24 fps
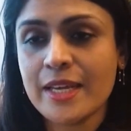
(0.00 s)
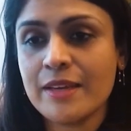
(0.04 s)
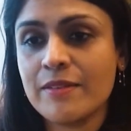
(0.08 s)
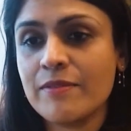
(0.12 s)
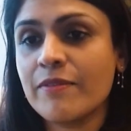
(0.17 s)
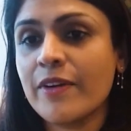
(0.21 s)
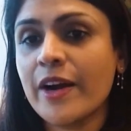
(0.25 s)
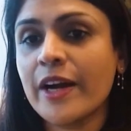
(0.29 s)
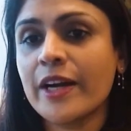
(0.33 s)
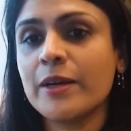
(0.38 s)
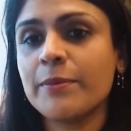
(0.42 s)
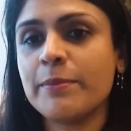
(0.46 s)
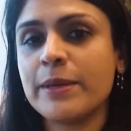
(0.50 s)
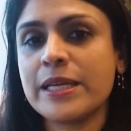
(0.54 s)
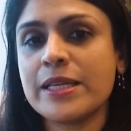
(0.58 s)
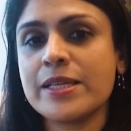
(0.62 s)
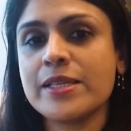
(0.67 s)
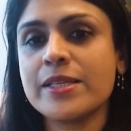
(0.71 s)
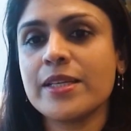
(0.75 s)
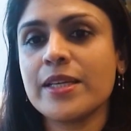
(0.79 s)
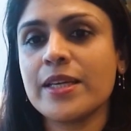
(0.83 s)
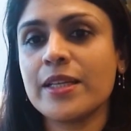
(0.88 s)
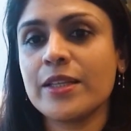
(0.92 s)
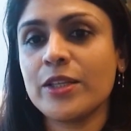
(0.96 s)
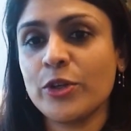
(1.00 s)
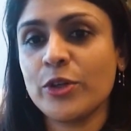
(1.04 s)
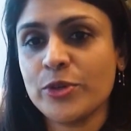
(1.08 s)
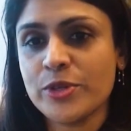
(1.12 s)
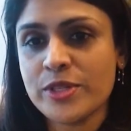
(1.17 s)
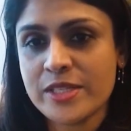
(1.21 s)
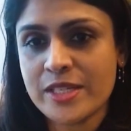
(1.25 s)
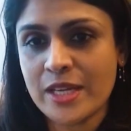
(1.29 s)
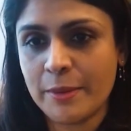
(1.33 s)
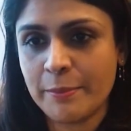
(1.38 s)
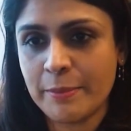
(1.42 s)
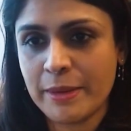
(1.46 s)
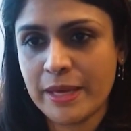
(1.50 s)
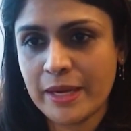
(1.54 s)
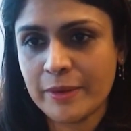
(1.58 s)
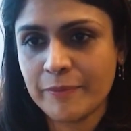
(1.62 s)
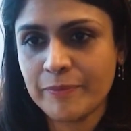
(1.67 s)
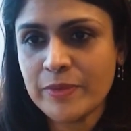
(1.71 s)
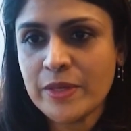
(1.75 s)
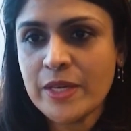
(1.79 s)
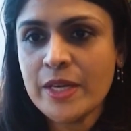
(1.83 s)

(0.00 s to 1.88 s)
environment in your stomach.